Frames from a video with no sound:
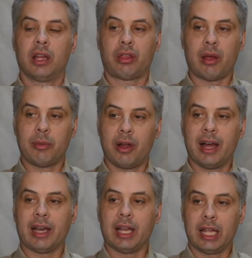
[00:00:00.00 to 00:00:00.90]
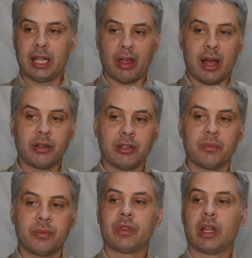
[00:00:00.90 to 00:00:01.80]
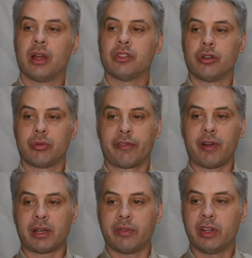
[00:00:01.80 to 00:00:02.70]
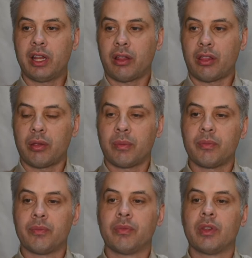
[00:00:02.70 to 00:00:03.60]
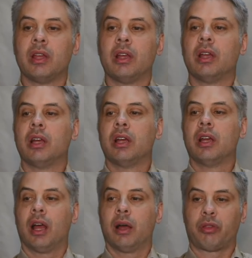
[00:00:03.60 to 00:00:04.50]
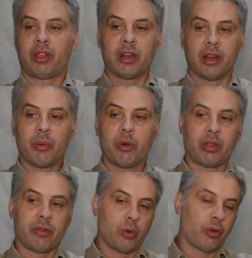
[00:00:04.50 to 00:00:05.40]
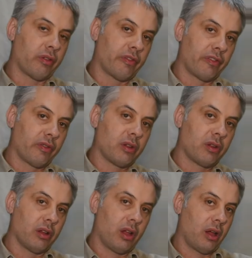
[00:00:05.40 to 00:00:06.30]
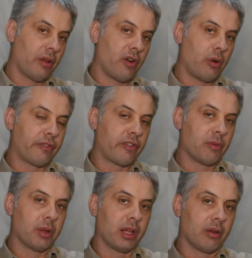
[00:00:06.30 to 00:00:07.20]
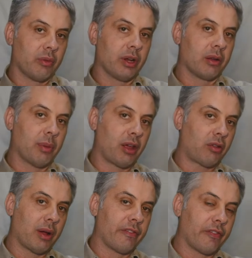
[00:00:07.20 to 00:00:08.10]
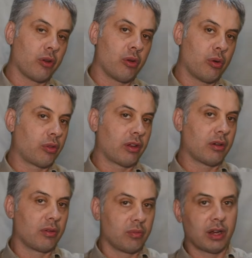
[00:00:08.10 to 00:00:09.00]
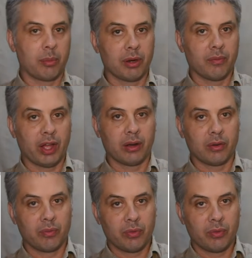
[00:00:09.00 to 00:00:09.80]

some light leaks out due to refractive index. Cellular networks, of course, have evolved from being really based around phone calls and then a bit and